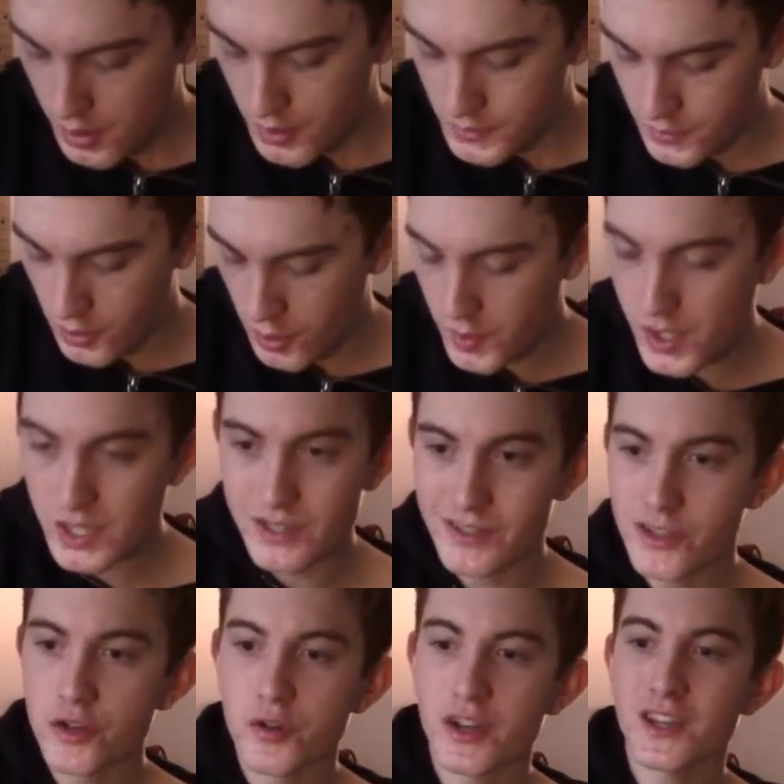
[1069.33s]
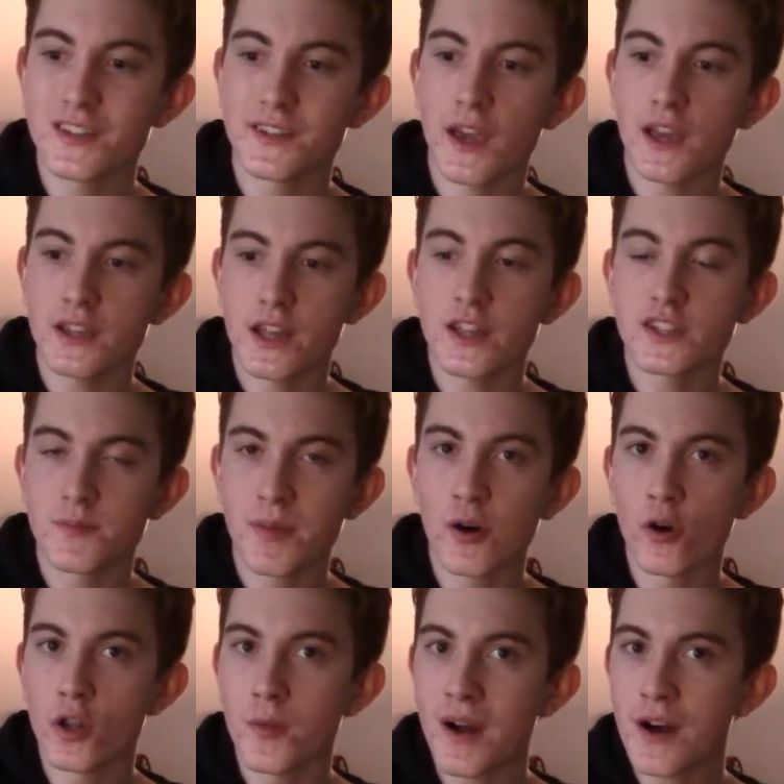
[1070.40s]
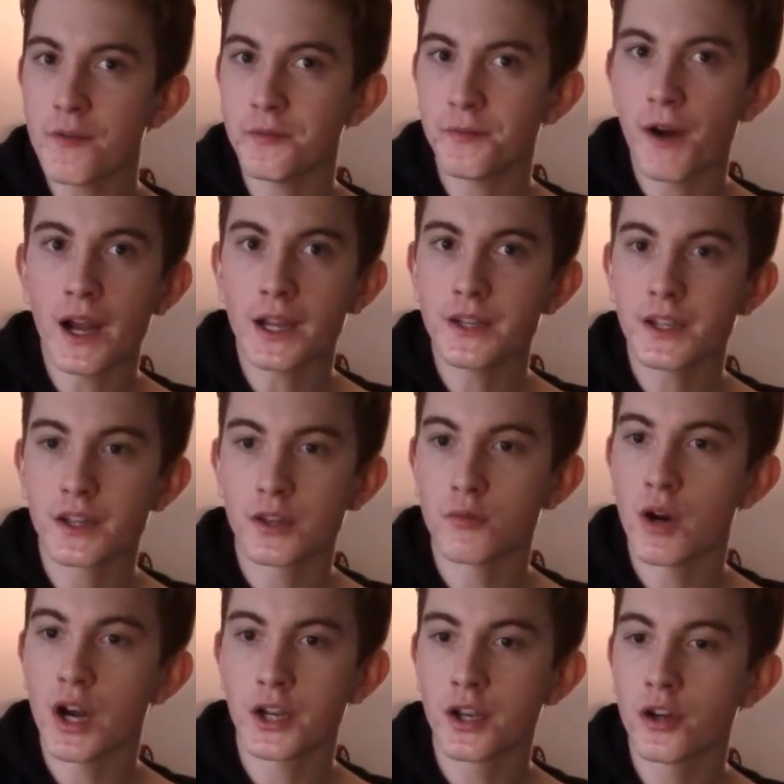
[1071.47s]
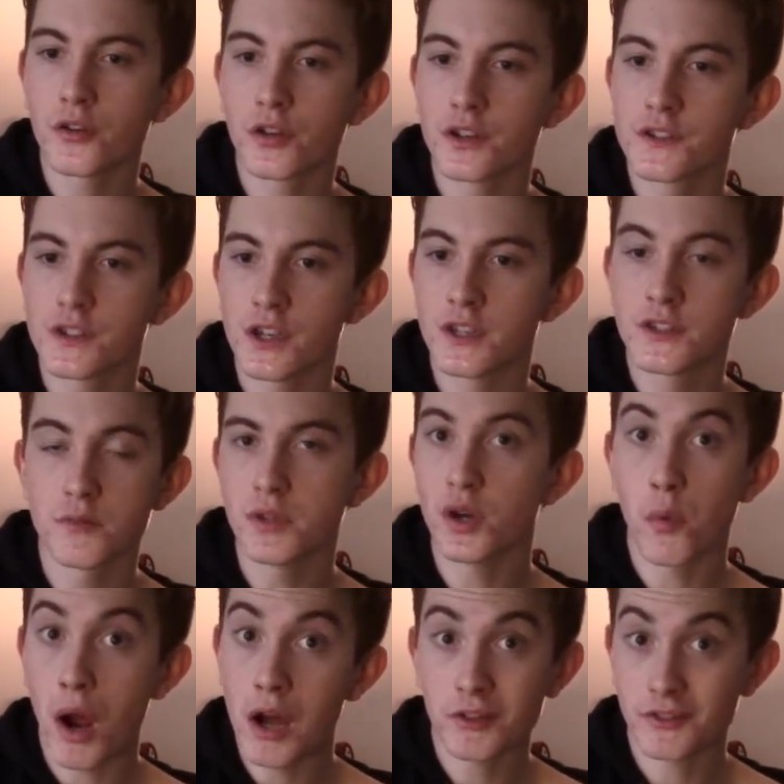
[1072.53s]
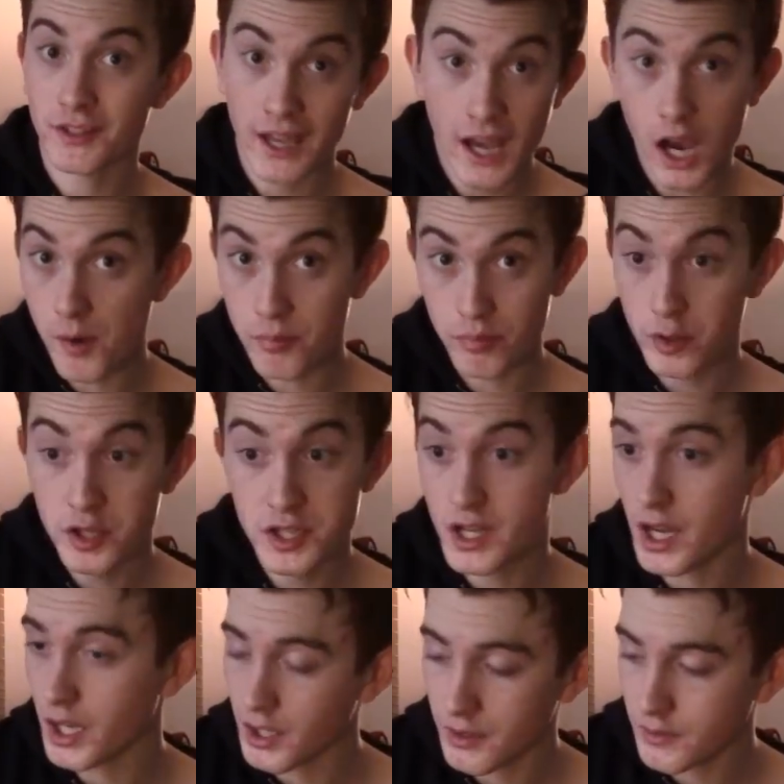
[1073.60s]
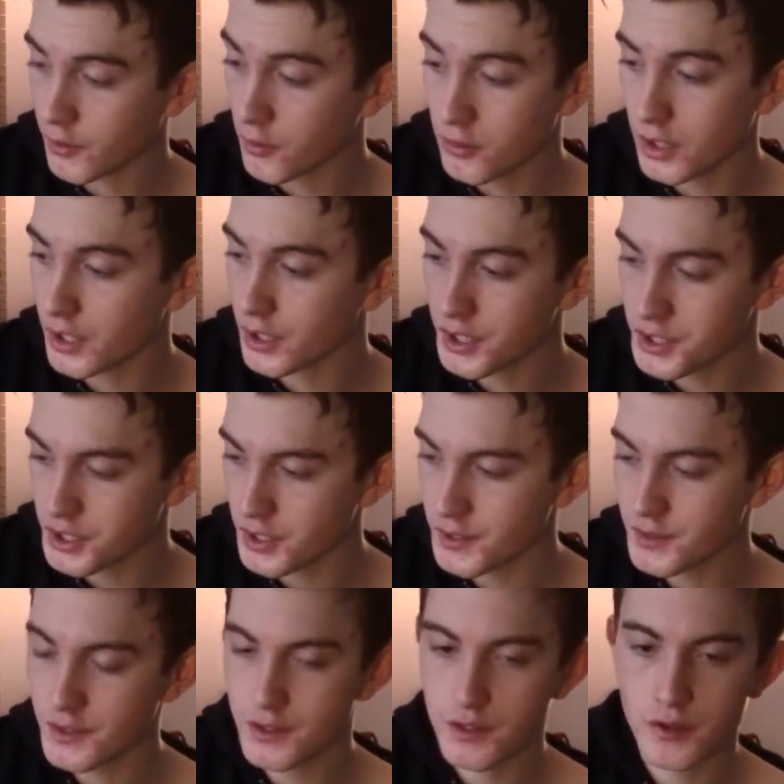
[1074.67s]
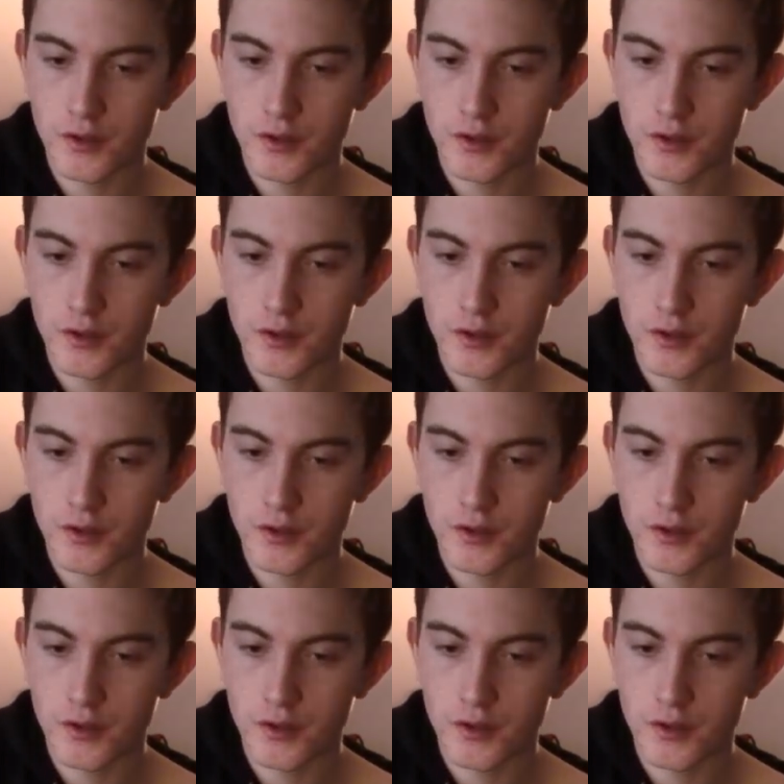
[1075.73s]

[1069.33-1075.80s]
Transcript: So the thing to do is, it's all about finding the right note, because it took me a while to get. I appreciate it totally. Literally, it's just